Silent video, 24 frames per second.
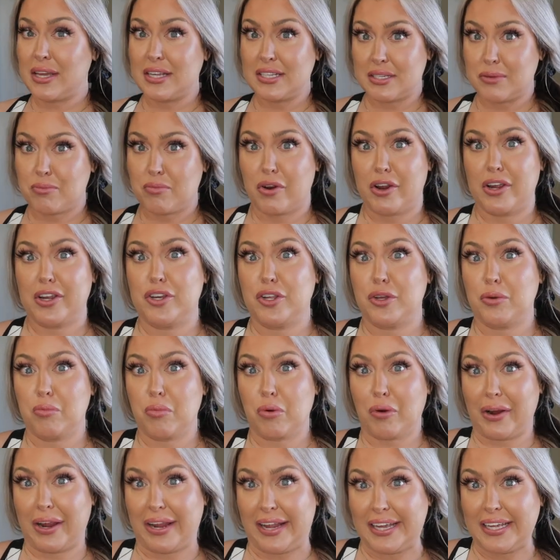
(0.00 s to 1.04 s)
It's a brand new
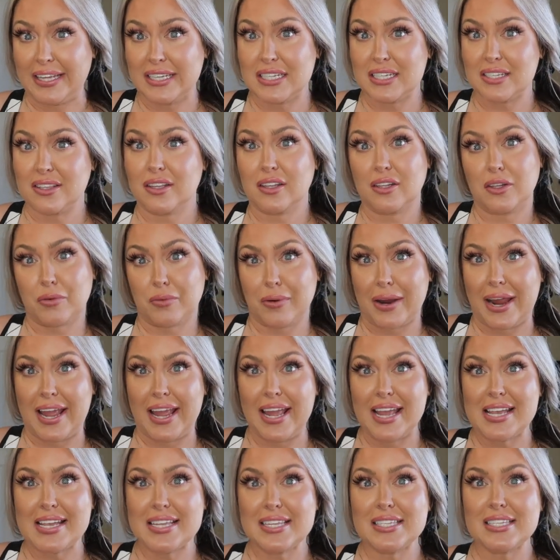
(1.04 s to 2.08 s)
brand, the
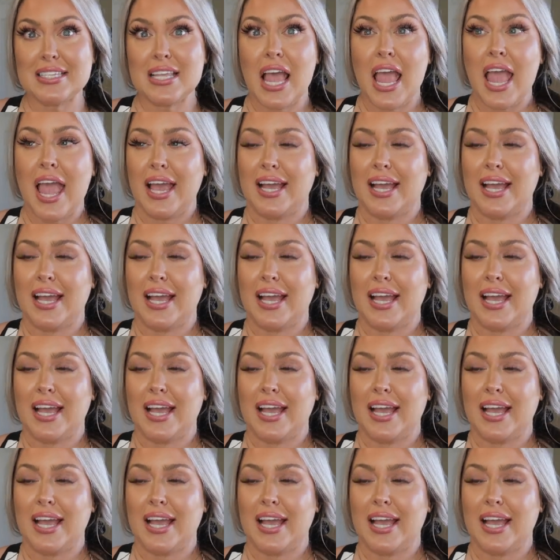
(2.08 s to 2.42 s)
Lorai is.